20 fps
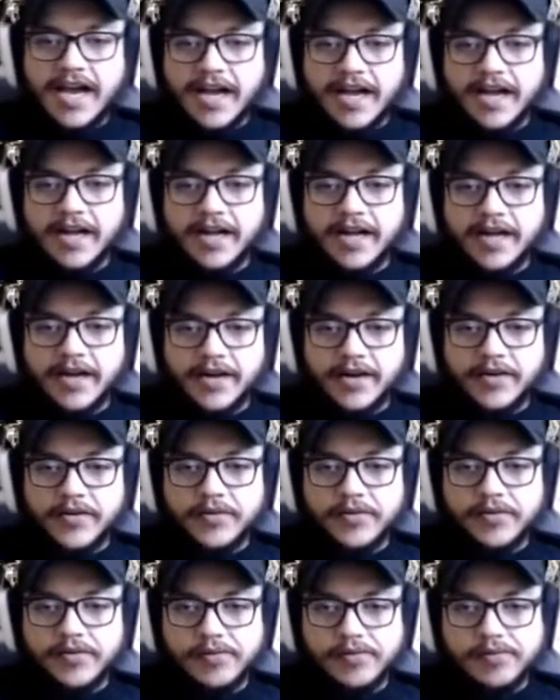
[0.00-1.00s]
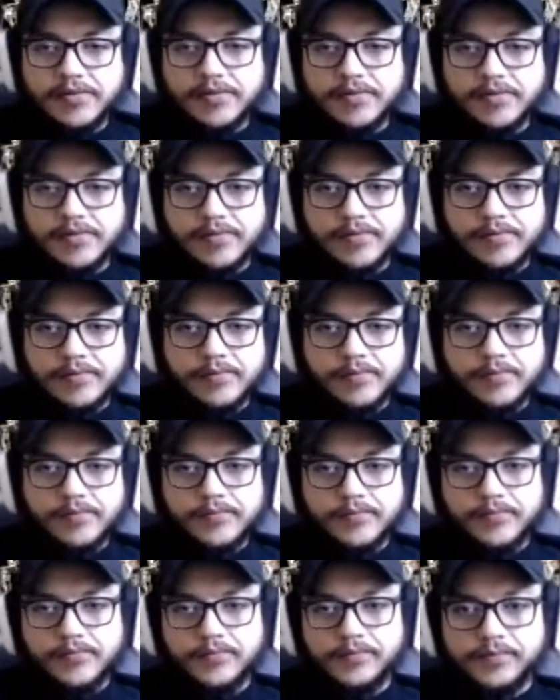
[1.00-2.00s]

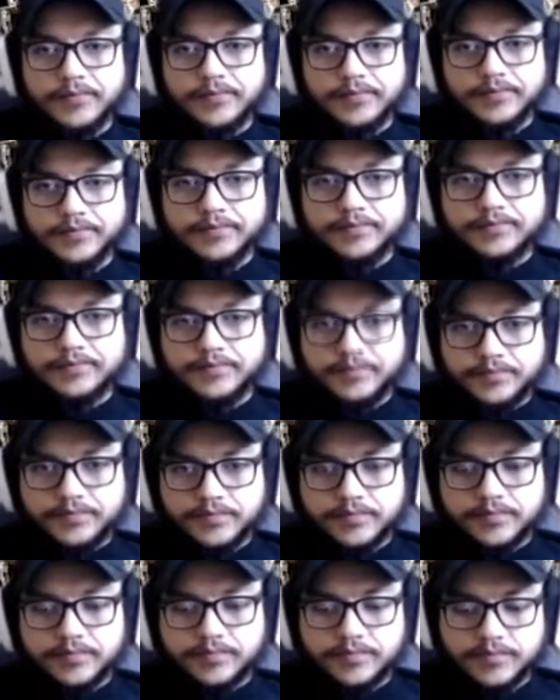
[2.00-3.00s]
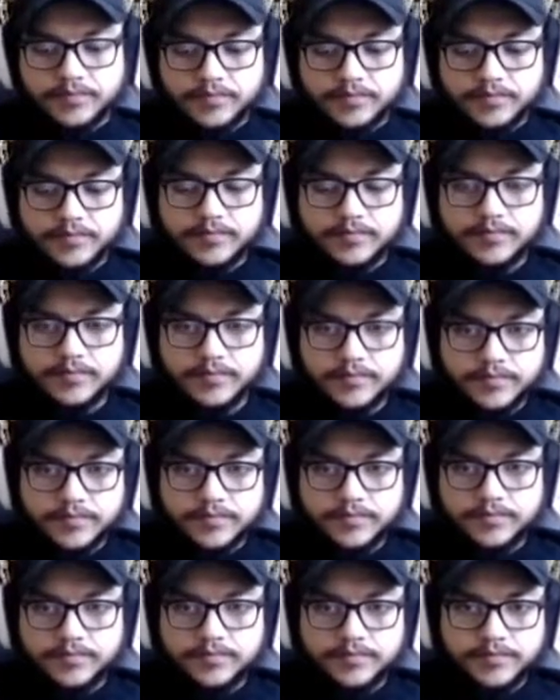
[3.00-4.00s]

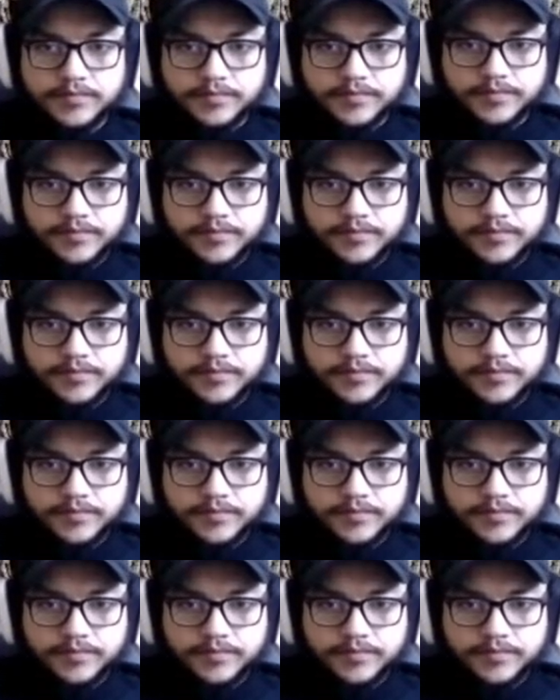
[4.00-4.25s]
[no speech]